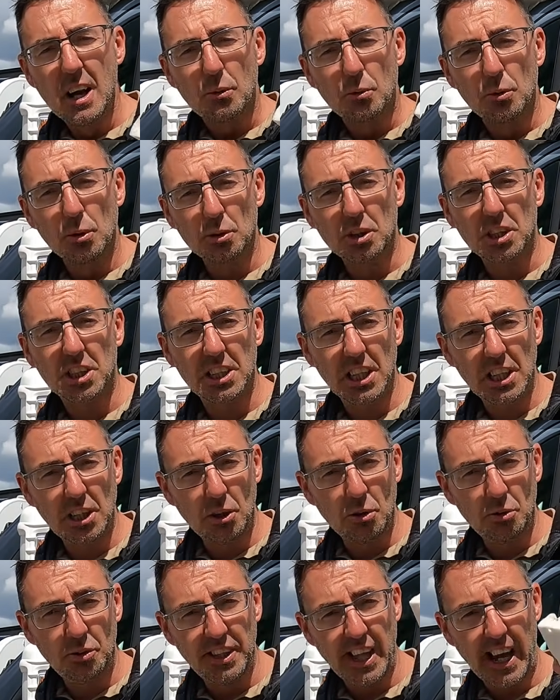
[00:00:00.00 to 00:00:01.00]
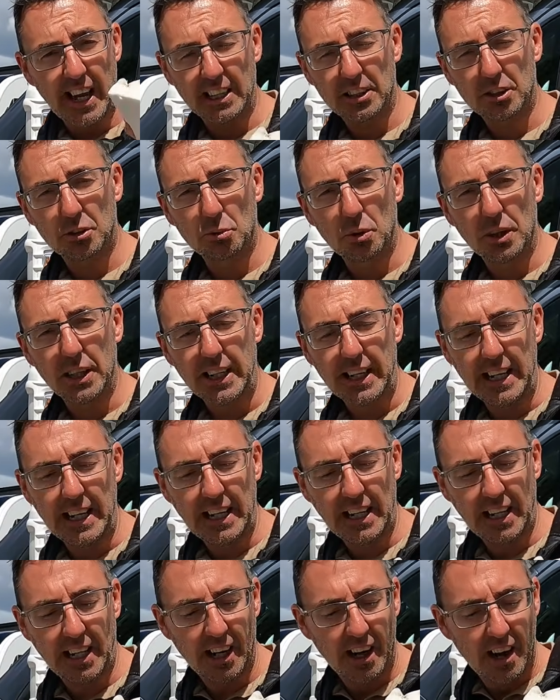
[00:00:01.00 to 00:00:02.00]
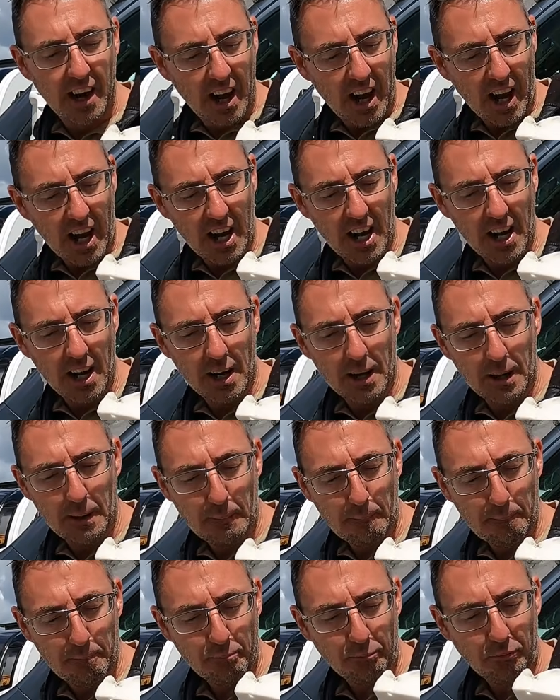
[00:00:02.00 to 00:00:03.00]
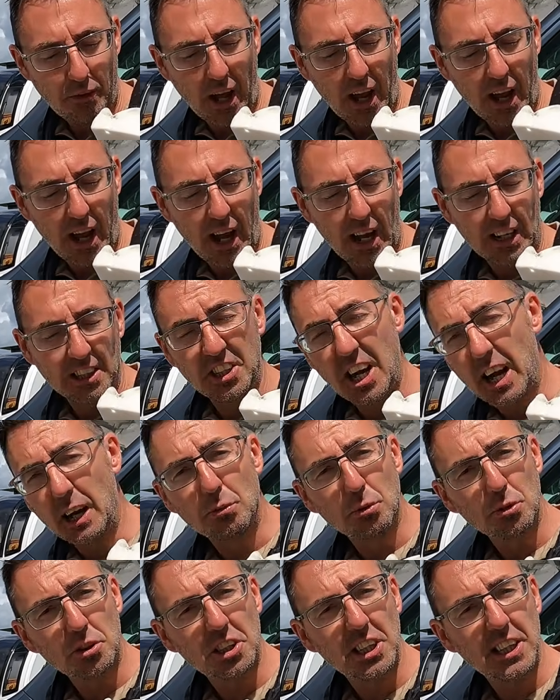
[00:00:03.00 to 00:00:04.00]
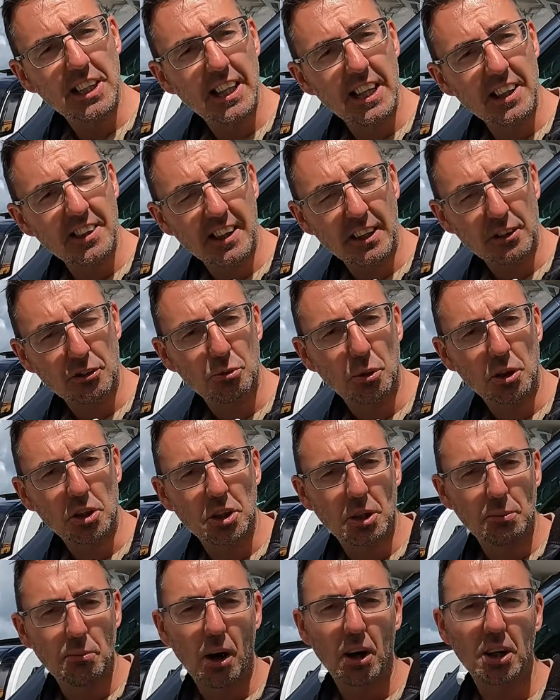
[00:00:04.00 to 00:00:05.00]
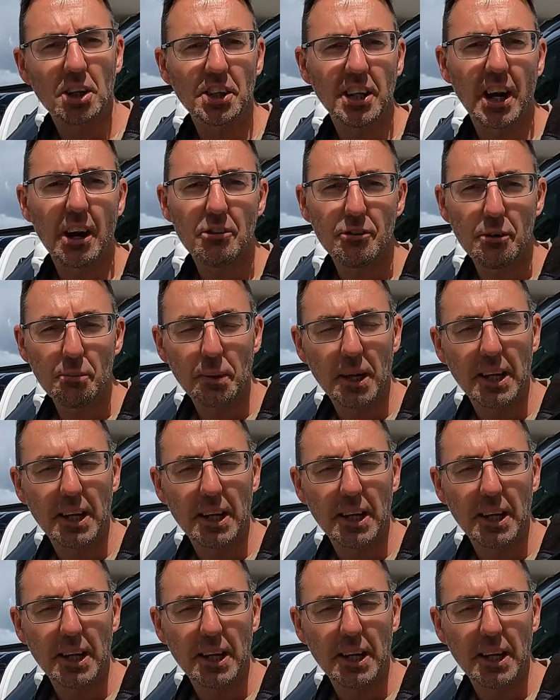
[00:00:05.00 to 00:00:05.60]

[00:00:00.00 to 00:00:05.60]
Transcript: We'll see you next week, and yeah, we'll see you then. Thanks for watching on Mark at the Caravan